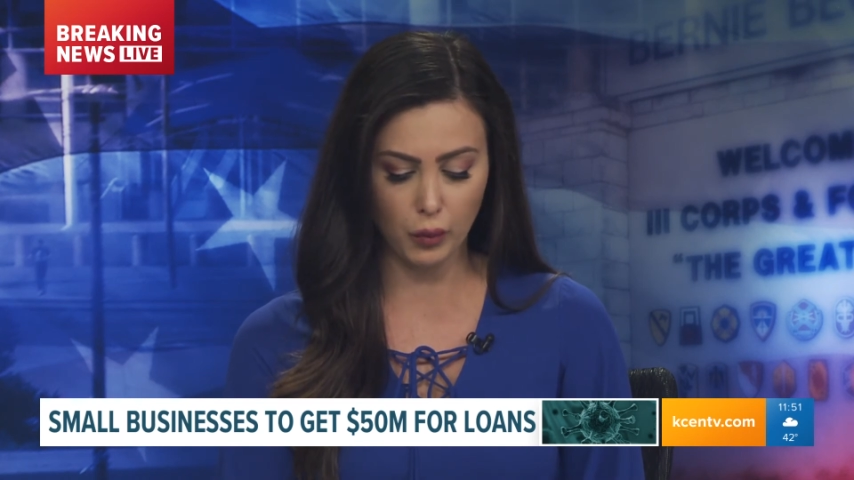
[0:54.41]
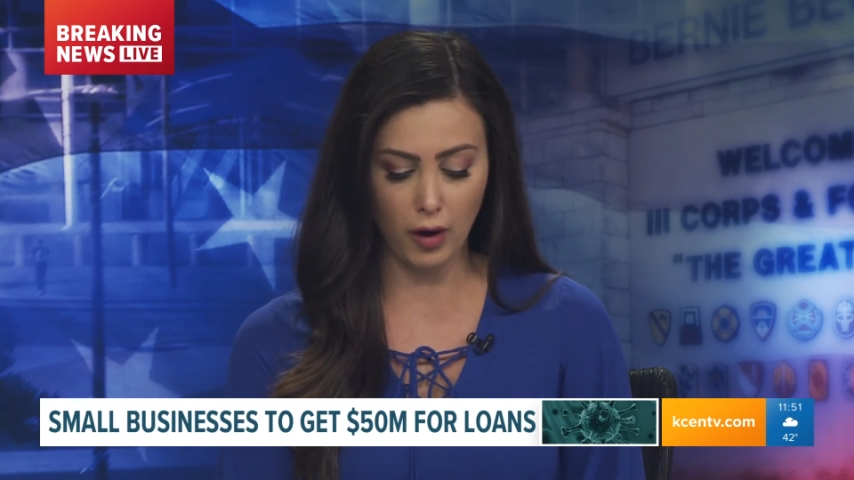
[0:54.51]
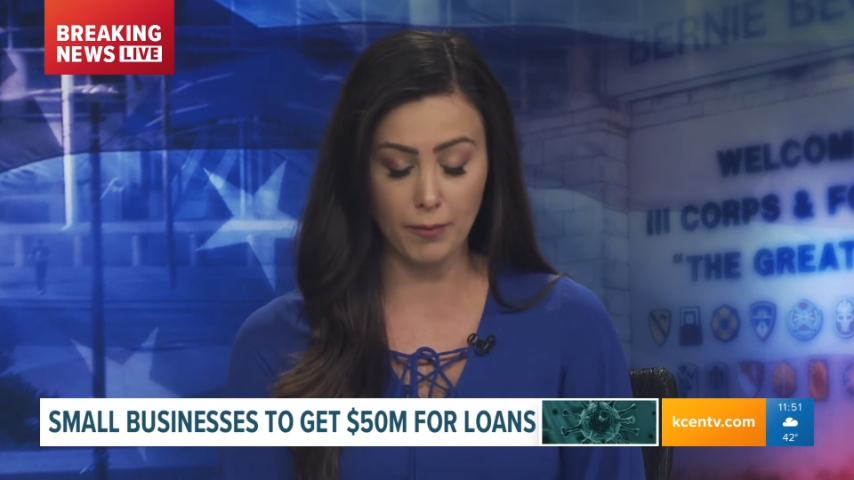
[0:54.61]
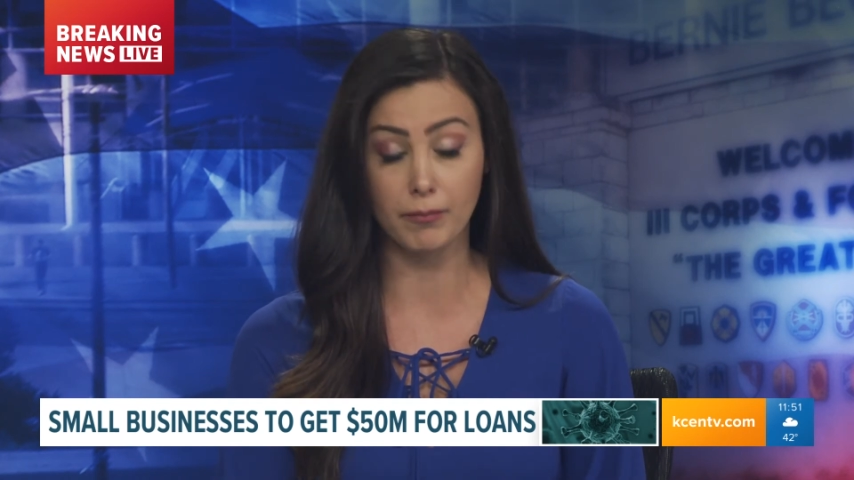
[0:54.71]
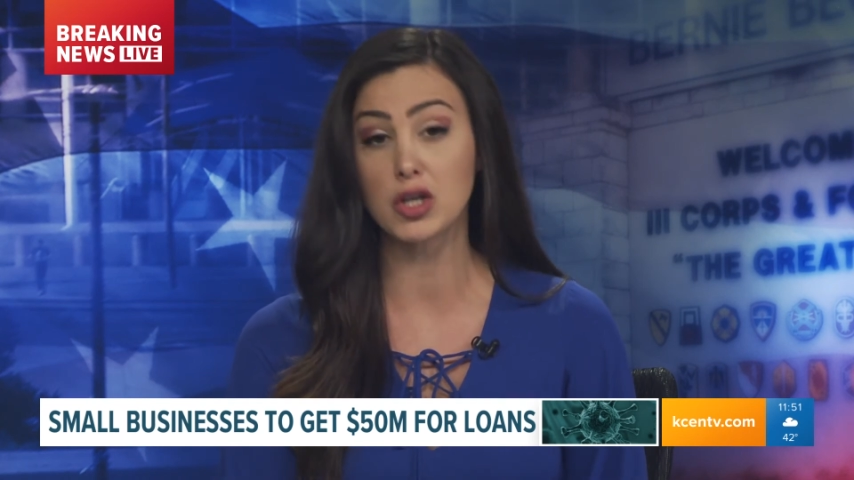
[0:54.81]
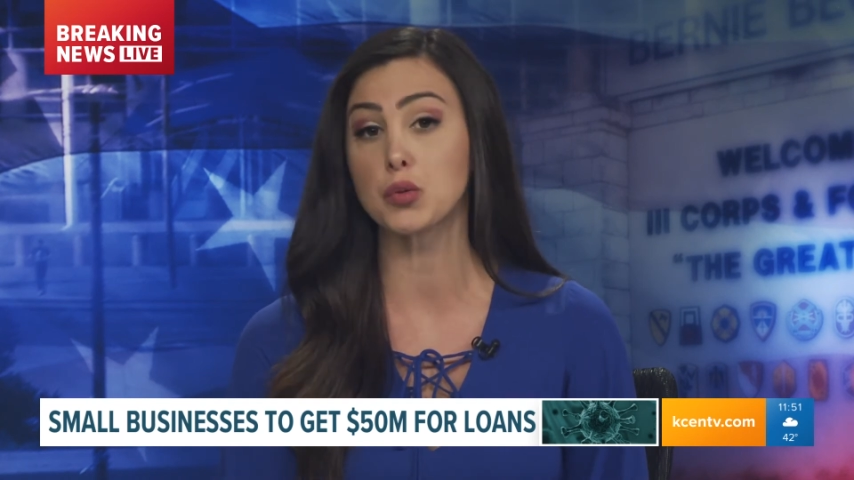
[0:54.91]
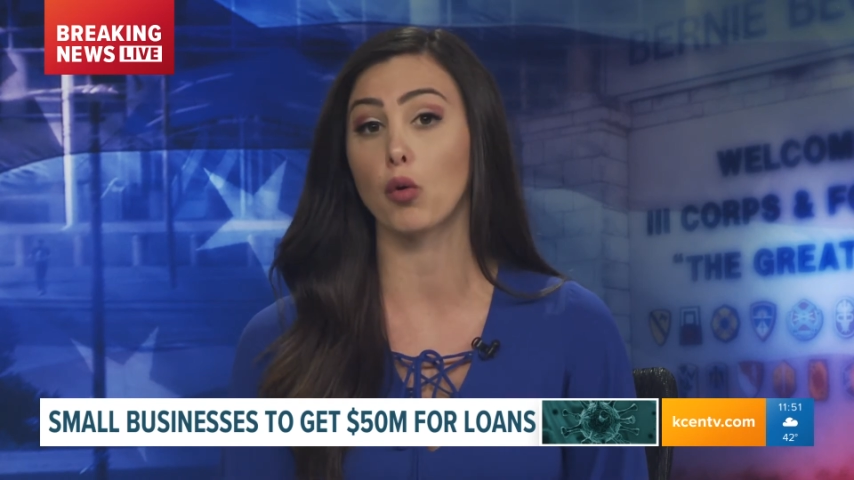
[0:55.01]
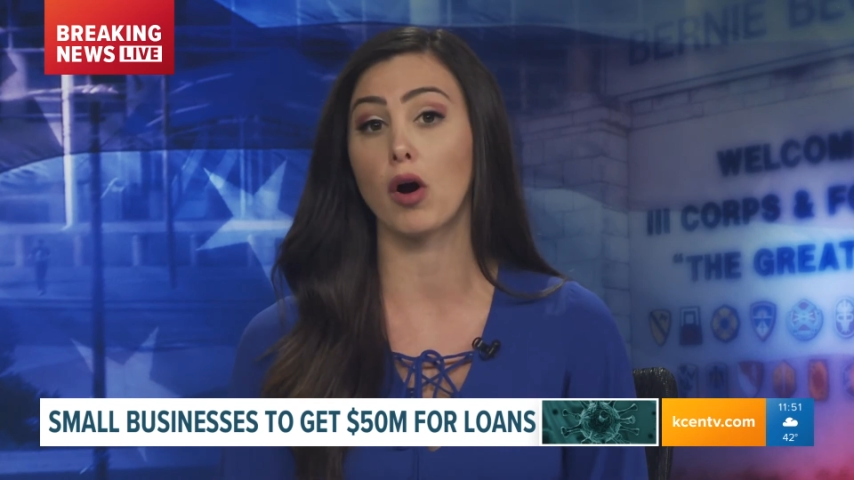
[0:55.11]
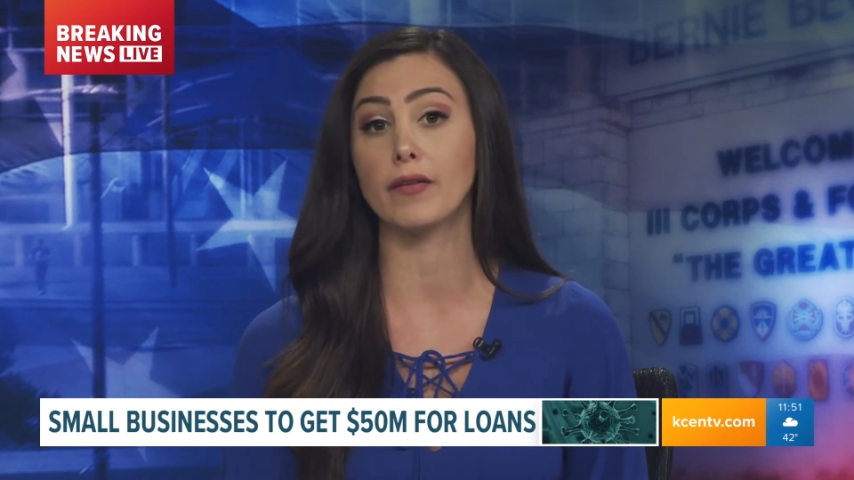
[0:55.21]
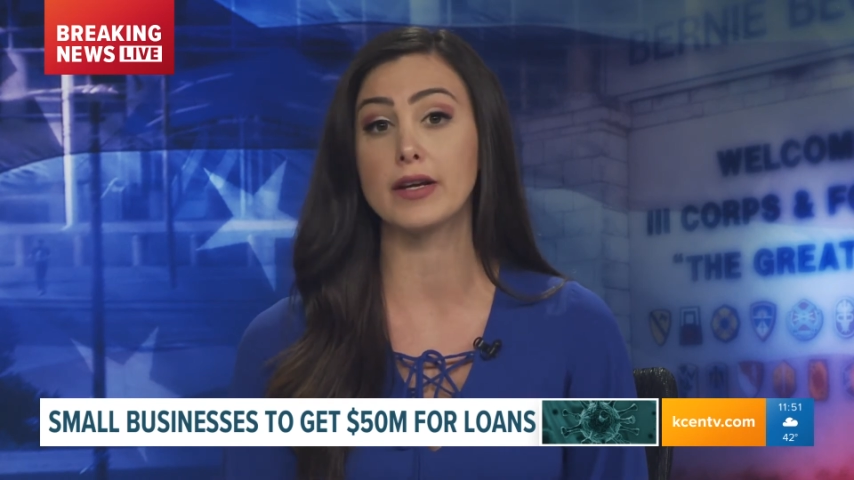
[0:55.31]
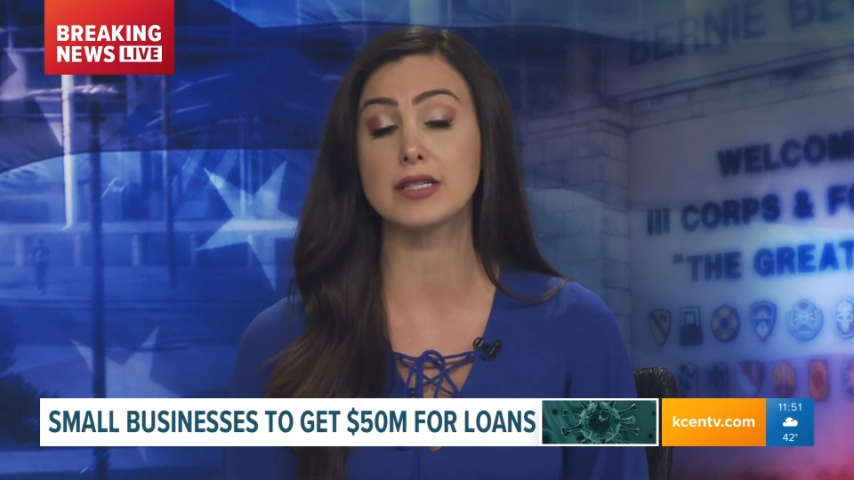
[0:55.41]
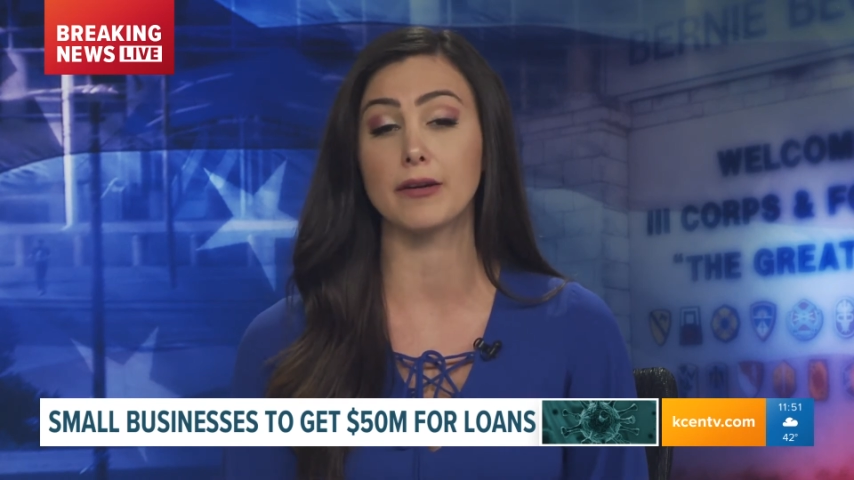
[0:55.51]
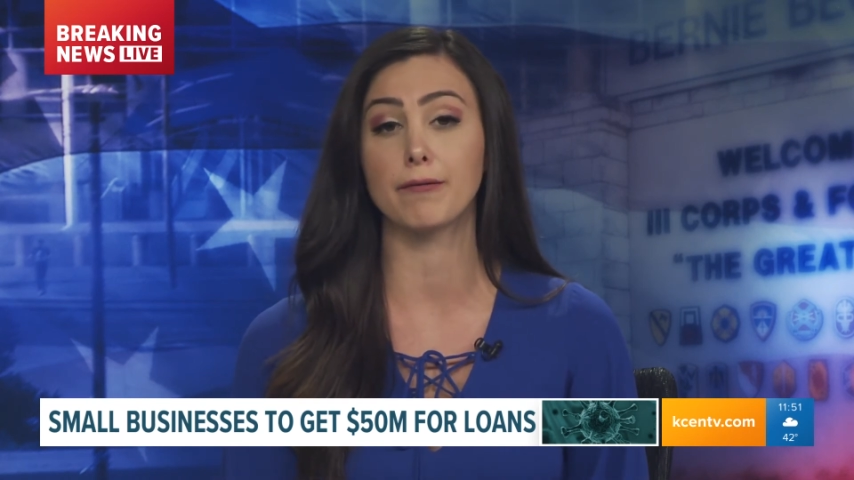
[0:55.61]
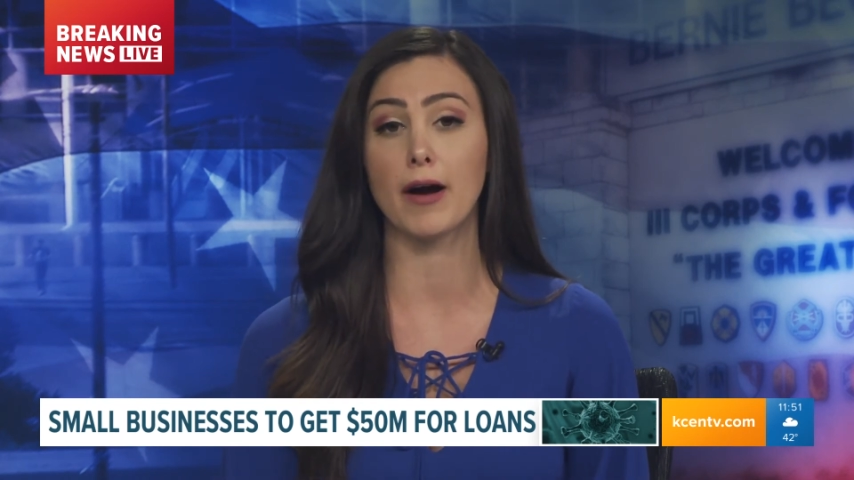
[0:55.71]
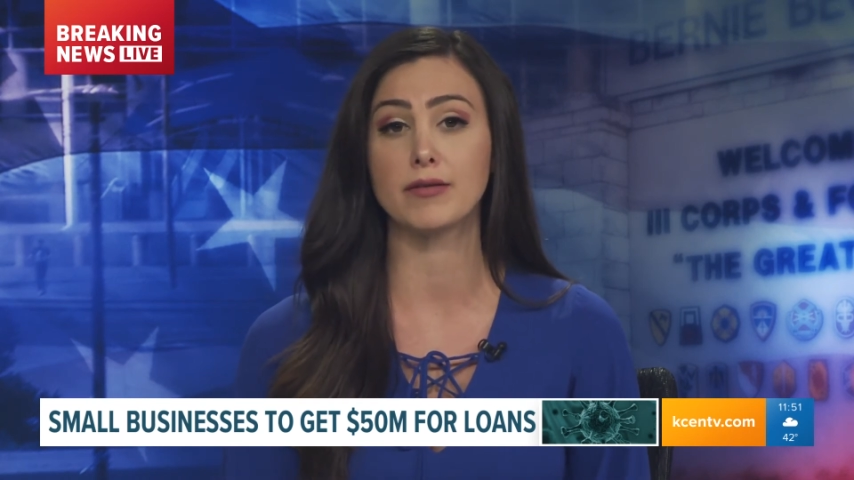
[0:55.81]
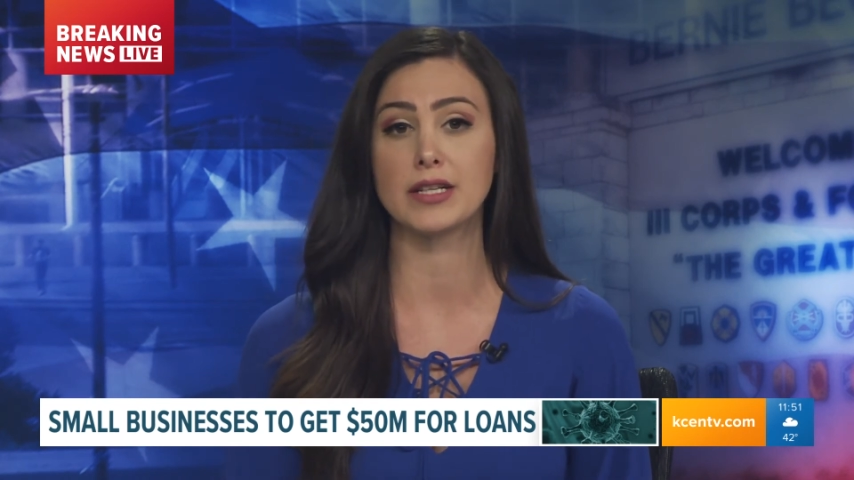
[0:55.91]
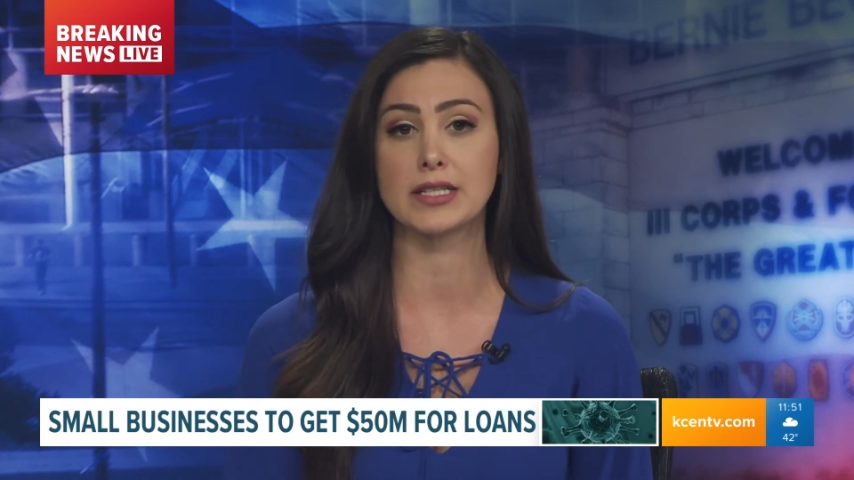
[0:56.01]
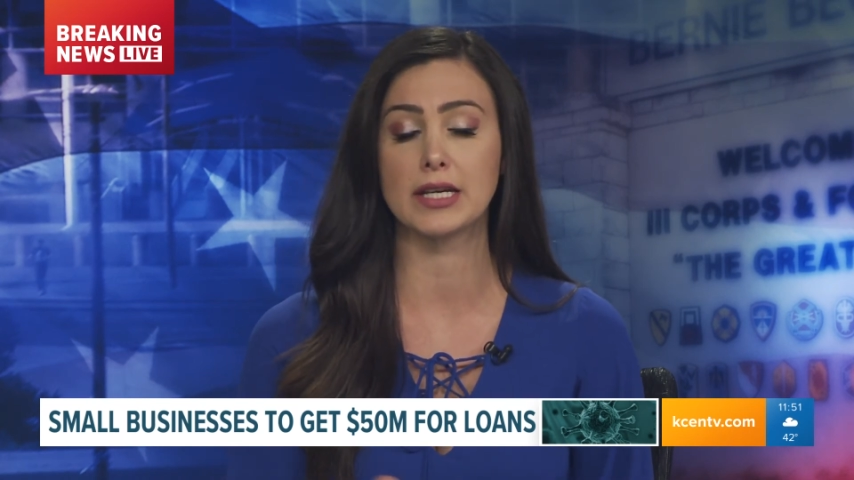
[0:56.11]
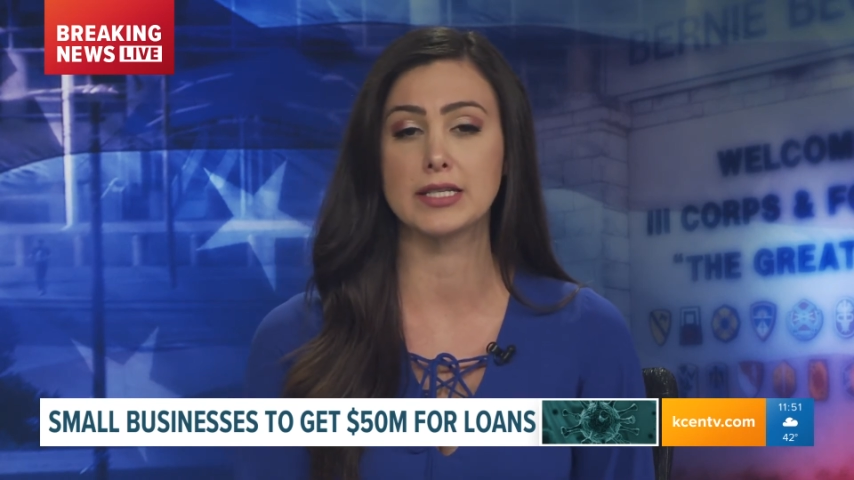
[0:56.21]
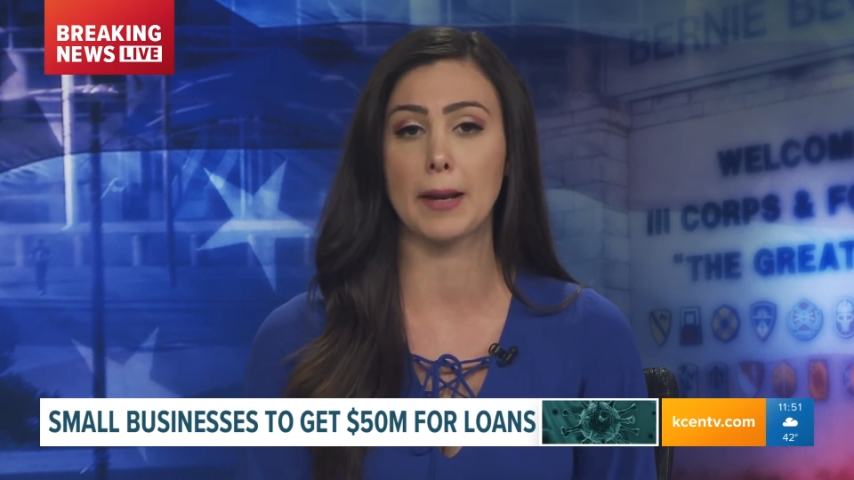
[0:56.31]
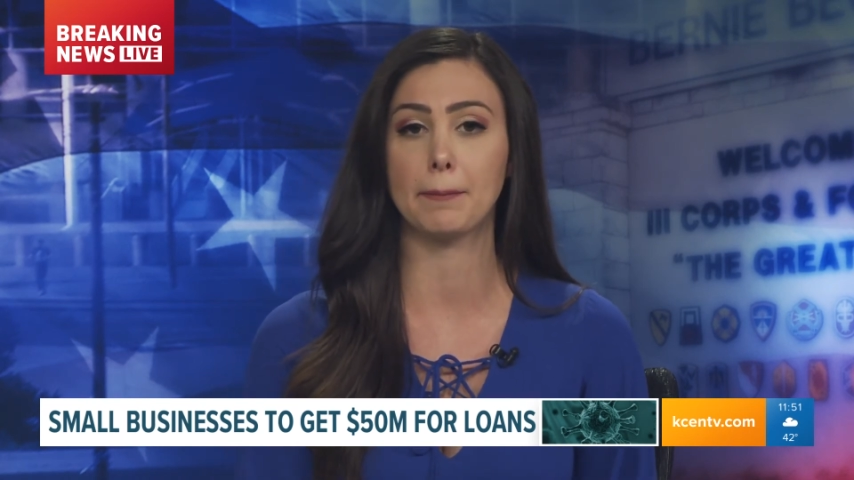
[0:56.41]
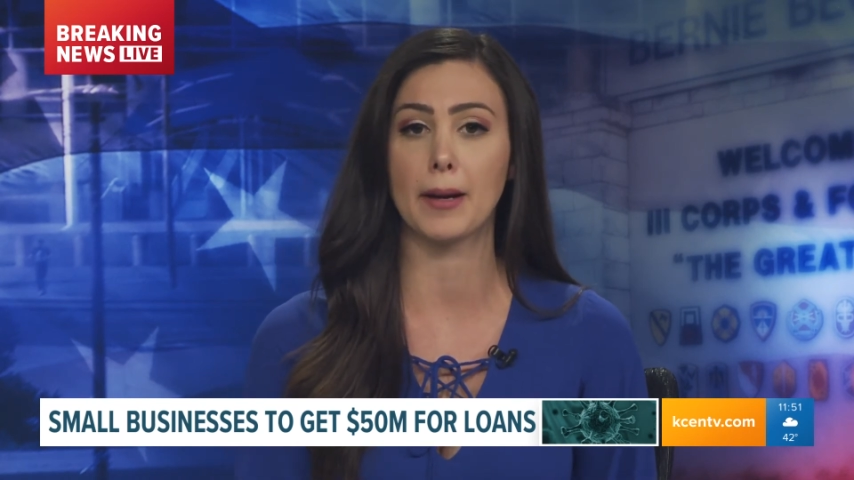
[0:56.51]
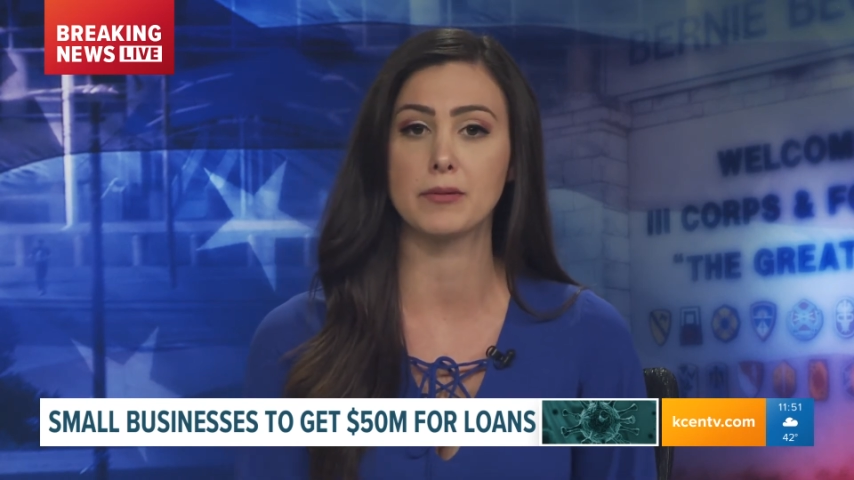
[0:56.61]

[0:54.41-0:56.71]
We'll have much more on this at 5, 6, and 10 p.m.